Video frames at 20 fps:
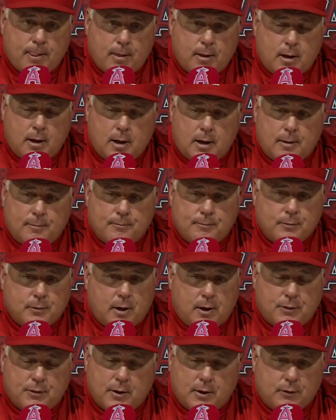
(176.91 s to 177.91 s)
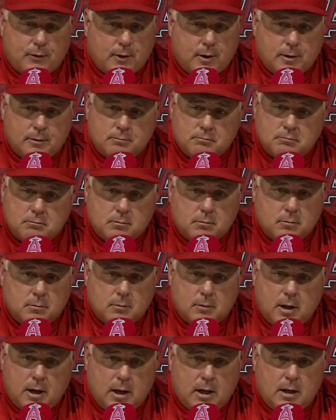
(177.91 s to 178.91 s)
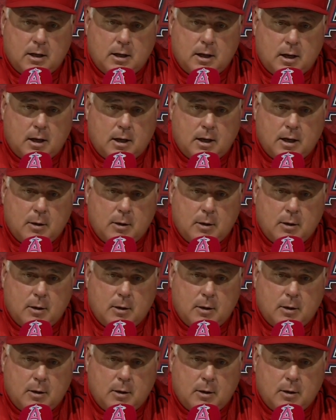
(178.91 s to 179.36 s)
Um, I think that he uh,